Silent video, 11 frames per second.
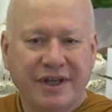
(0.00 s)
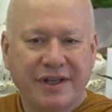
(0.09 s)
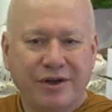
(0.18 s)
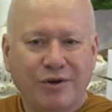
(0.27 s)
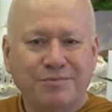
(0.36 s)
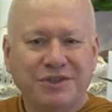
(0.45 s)

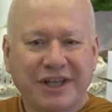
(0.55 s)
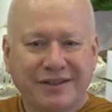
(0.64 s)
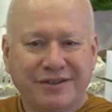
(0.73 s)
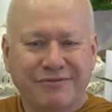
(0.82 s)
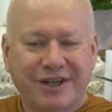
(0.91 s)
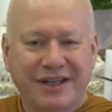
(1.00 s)
object
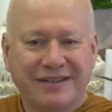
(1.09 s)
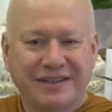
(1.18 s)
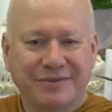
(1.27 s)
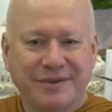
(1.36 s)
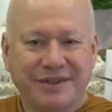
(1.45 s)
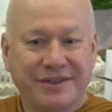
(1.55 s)

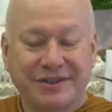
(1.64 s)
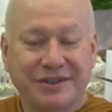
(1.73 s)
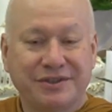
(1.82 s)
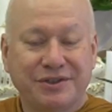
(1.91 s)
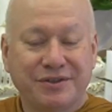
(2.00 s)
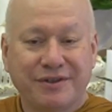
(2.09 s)
arising, whether it's
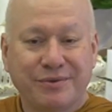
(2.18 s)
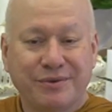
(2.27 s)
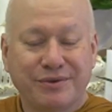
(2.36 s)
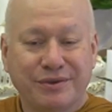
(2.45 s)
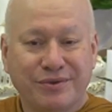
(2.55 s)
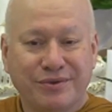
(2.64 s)
just your own
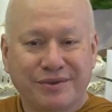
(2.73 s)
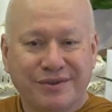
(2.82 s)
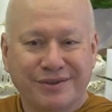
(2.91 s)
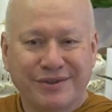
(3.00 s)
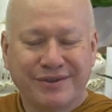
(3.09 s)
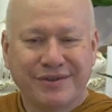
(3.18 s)
thought
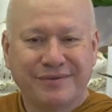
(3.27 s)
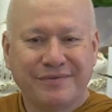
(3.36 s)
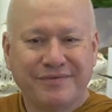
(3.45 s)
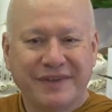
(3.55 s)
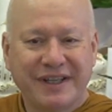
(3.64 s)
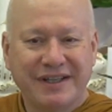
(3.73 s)
or your own
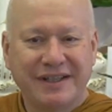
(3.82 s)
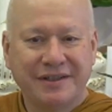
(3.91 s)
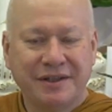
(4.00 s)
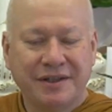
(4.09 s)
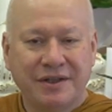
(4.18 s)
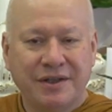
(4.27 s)
feeling,
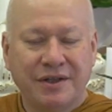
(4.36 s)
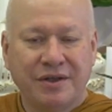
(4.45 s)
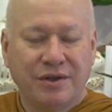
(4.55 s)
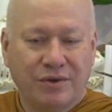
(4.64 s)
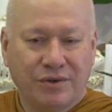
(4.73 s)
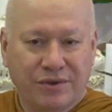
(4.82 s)

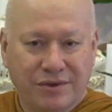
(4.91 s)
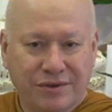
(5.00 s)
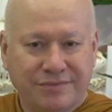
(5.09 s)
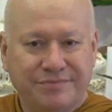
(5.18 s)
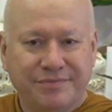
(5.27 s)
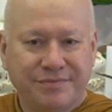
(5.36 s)

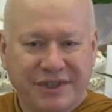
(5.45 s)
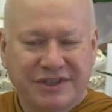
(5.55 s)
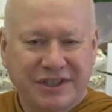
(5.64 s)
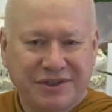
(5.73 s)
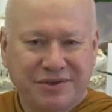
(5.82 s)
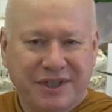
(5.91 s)
or the
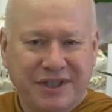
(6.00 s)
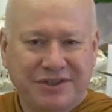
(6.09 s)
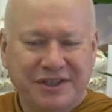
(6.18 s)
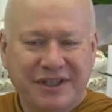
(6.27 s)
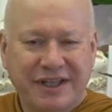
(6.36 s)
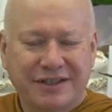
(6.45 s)

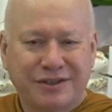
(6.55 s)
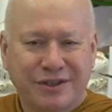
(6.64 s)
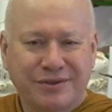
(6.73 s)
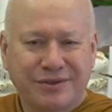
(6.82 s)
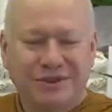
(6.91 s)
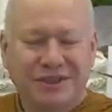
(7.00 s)
situation, the
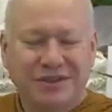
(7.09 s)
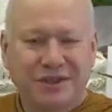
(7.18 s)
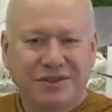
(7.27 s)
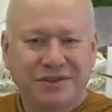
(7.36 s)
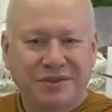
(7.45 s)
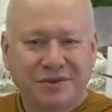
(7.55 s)
external
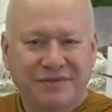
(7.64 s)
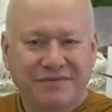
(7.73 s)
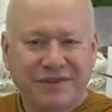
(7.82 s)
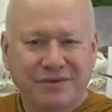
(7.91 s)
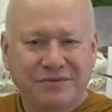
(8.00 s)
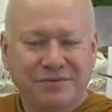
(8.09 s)
situation you're
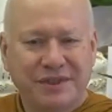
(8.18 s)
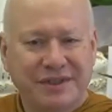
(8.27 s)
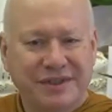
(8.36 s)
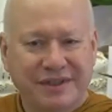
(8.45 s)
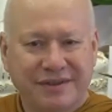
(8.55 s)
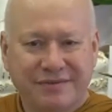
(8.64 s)
involved with,
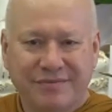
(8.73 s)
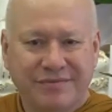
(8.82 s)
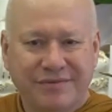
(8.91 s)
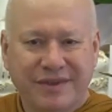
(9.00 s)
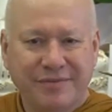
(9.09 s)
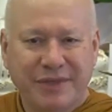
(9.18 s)
and
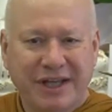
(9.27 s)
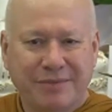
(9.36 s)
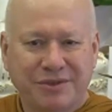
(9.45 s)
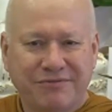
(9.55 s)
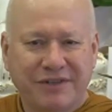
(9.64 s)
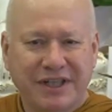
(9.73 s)

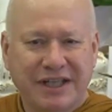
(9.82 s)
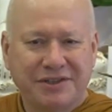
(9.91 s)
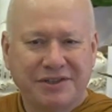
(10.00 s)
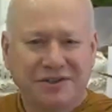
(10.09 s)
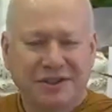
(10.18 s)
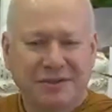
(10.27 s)
perhaps a
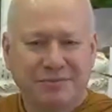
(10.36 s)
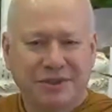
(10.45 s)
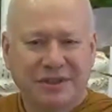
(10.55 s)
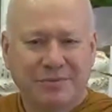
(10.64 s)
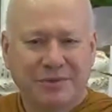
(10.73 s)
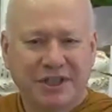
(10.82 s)
relationship to
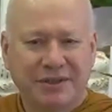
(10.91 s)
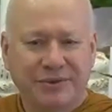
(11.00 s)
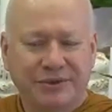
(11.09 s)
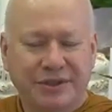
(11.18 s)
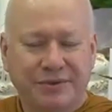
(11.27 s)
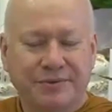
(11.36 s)
someone
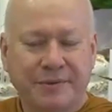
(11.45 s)
else. So